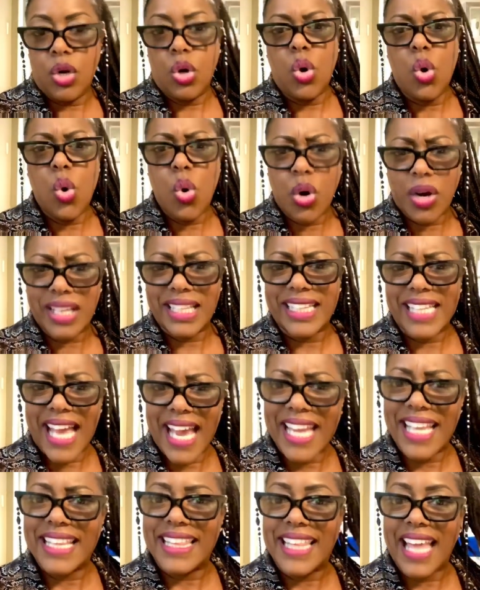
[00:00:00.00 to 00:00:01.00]
who are
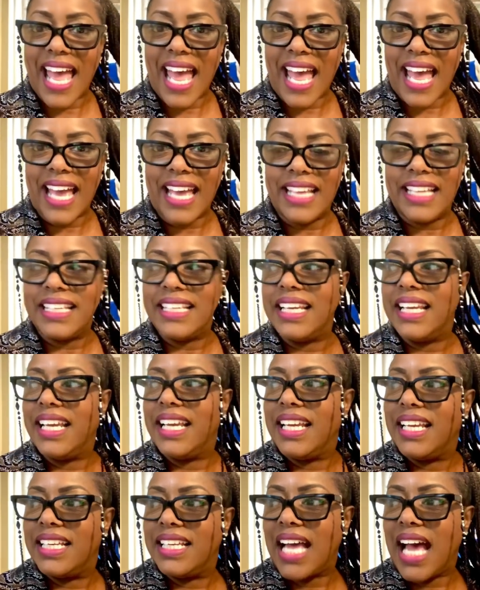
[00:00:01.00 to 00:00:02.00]
like that.
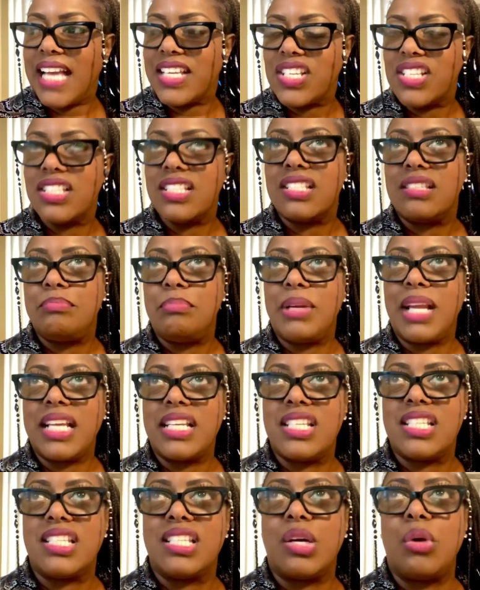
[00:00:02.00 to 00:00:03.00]
And I just, but I
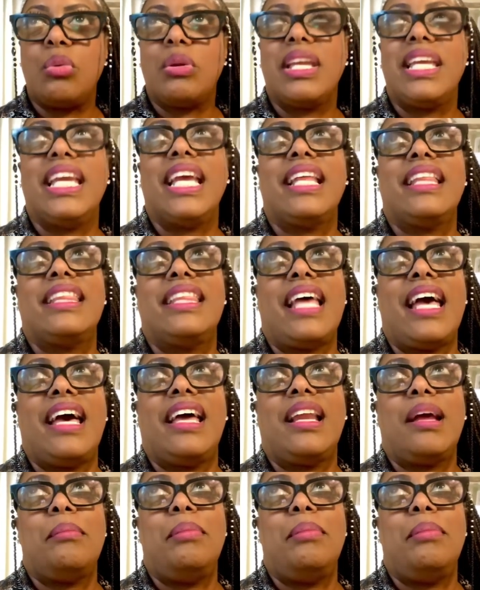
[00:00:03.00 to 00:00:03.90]
just don't get that